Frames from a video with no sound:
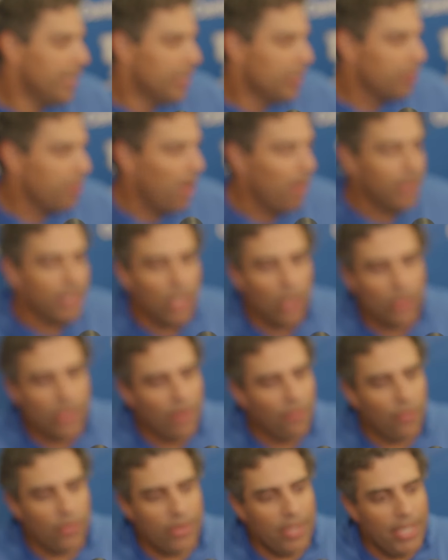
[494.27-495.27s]
is probably no
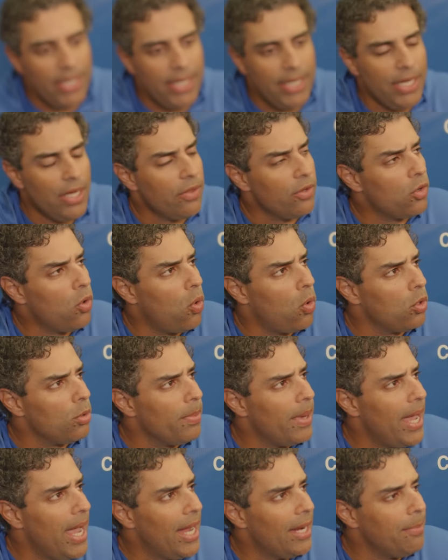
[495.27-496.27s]
different than any other
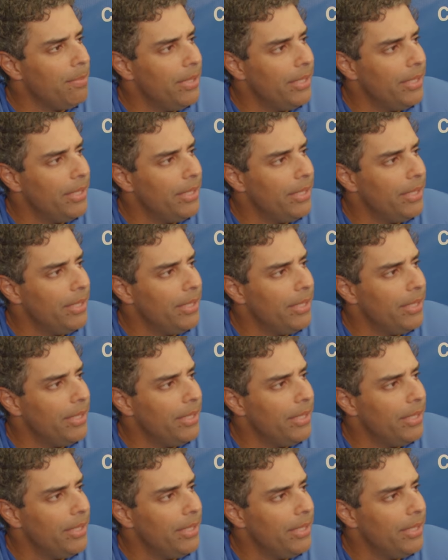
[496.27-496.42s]
quarterback.